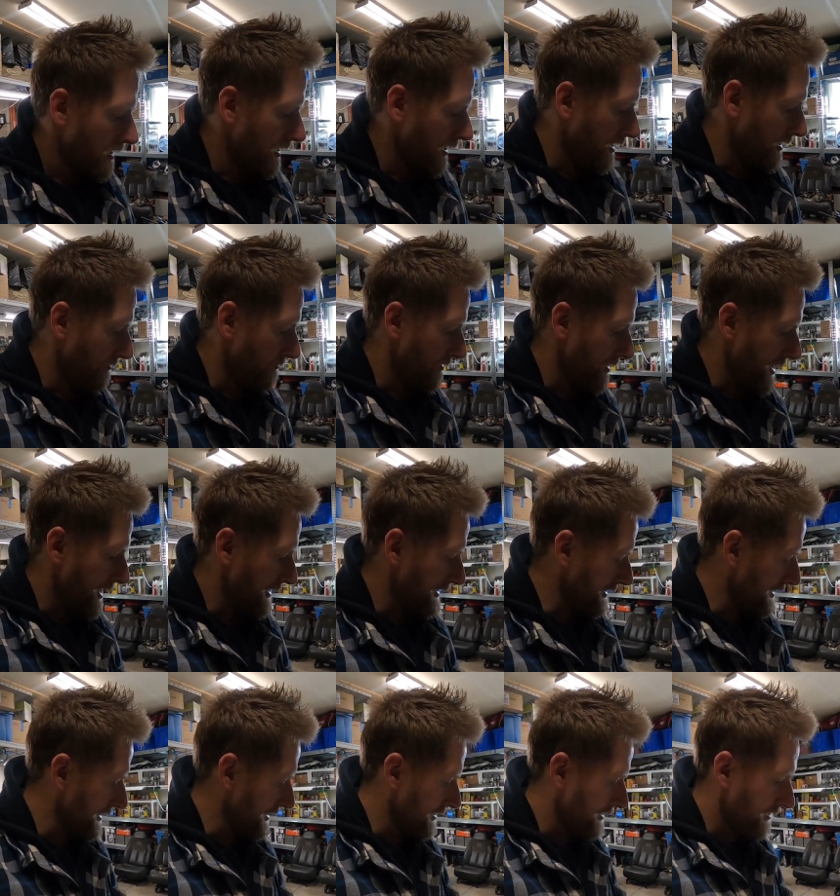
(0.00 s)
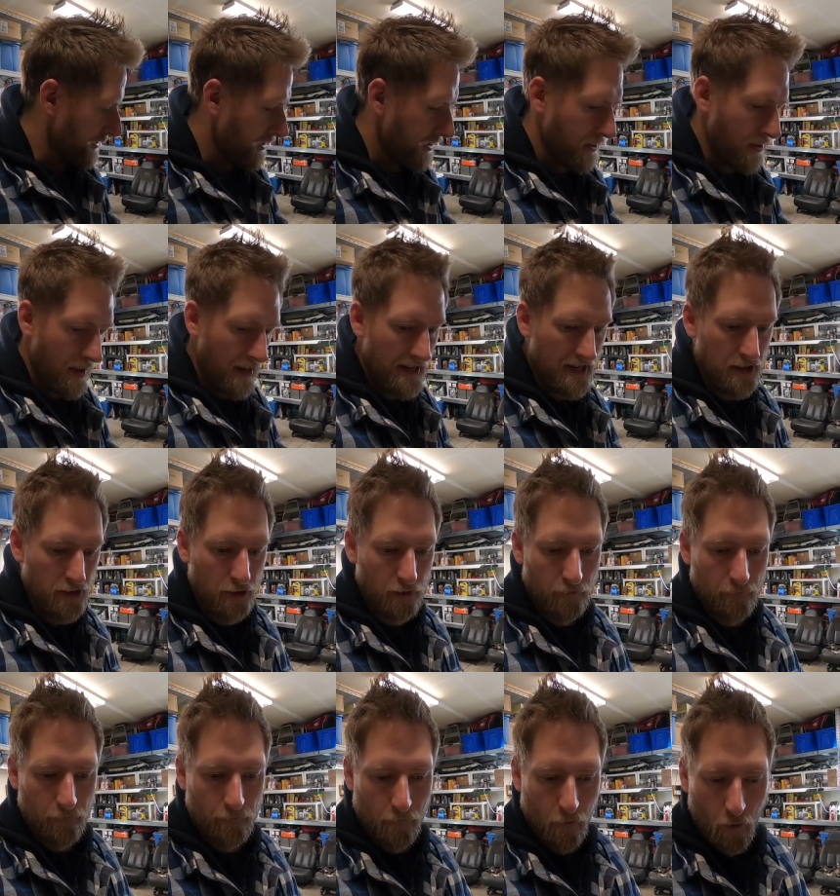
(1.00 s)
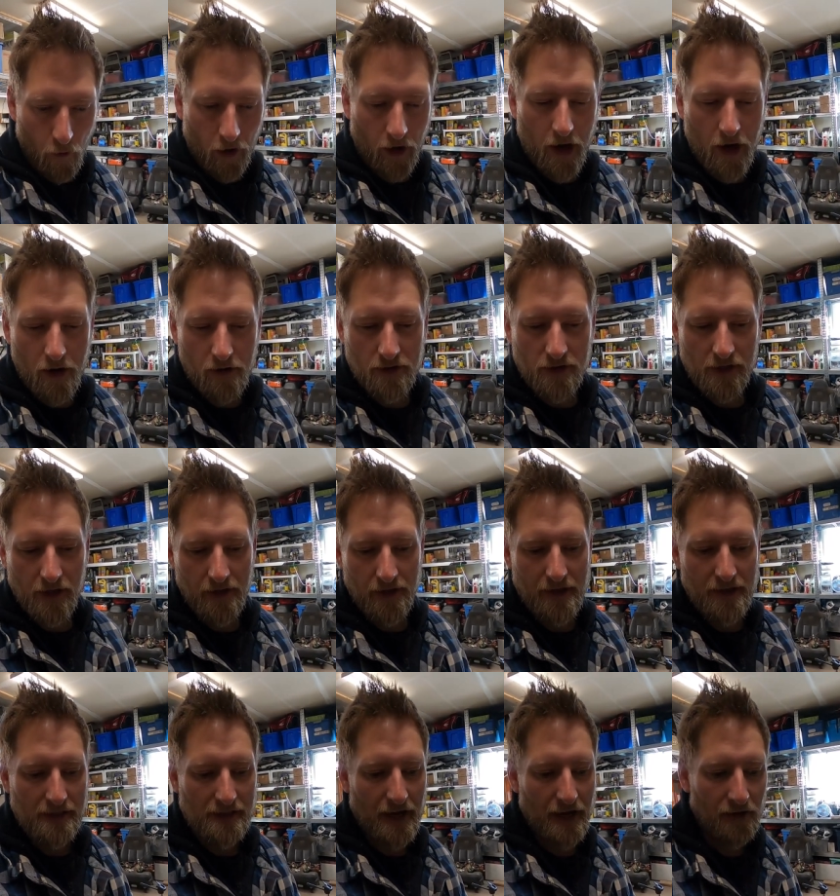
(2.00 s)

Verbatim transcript: um, I did I did four coats on this.